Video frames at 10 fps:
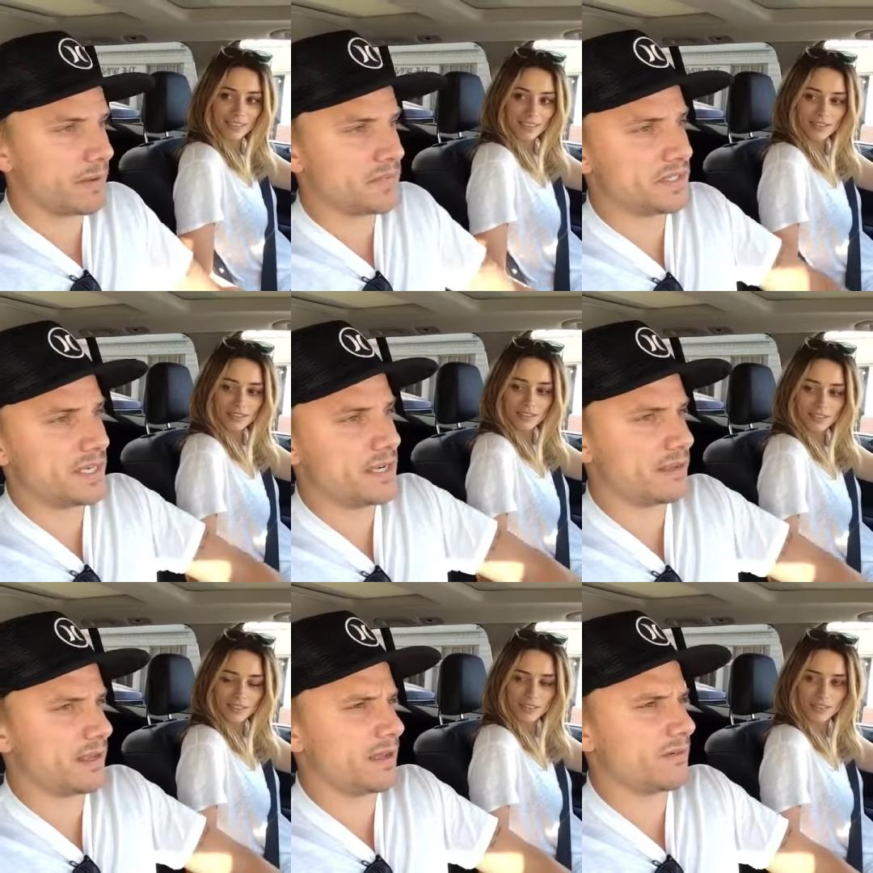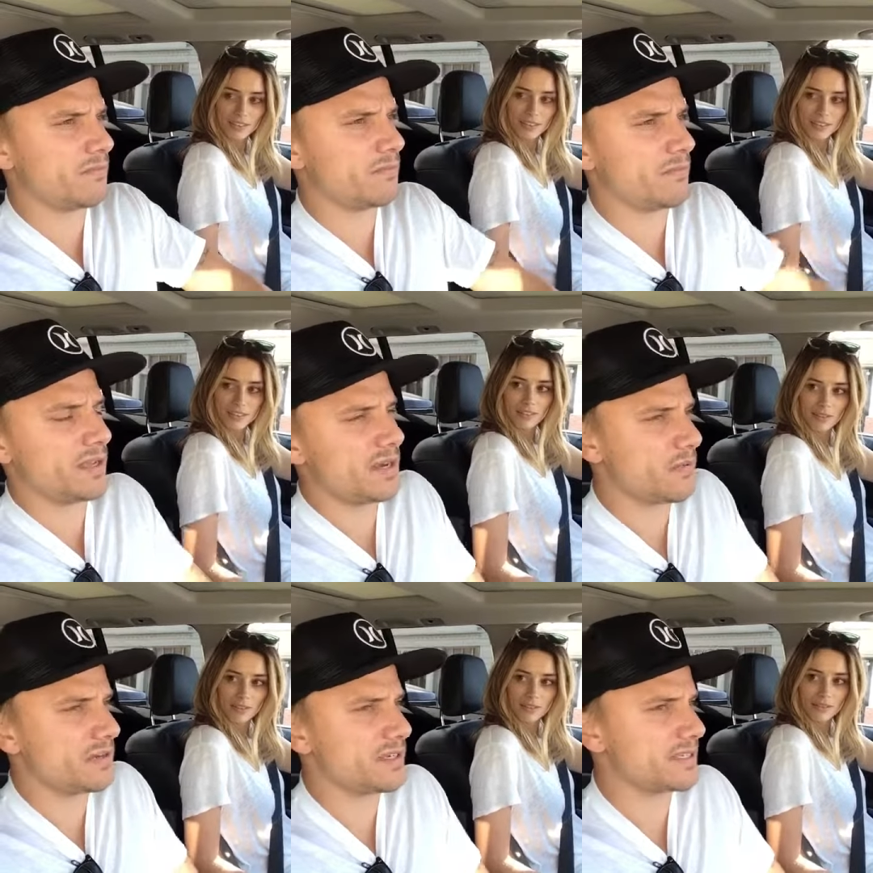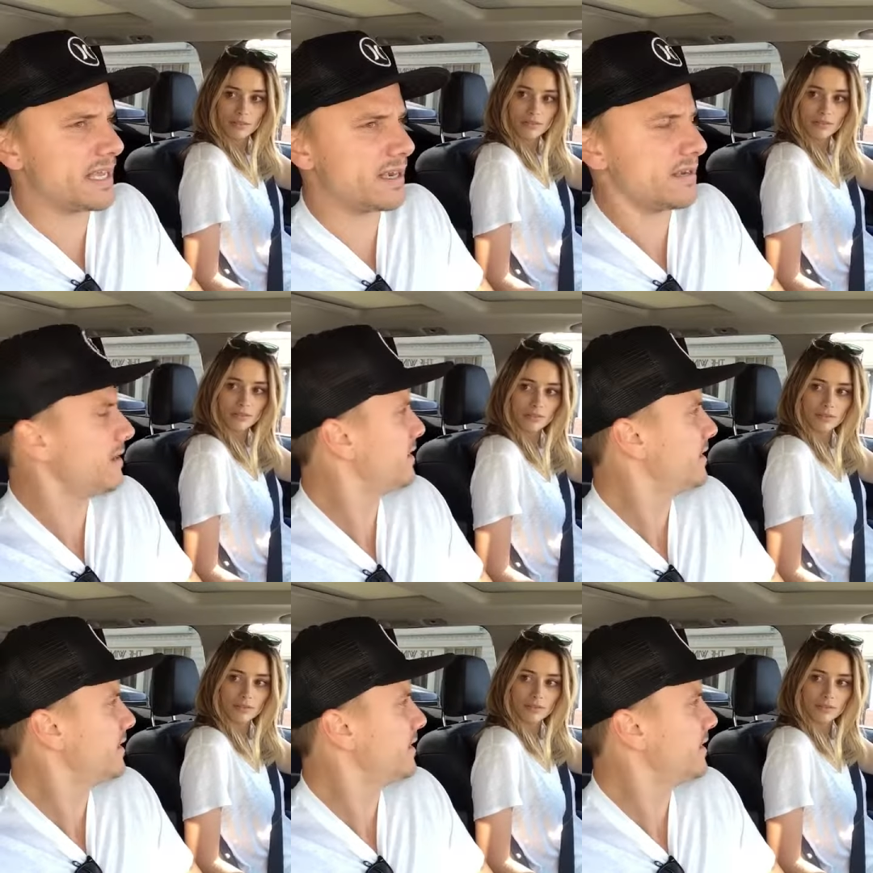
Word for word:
Speaker 1: I'm sitting. What kind of question is that?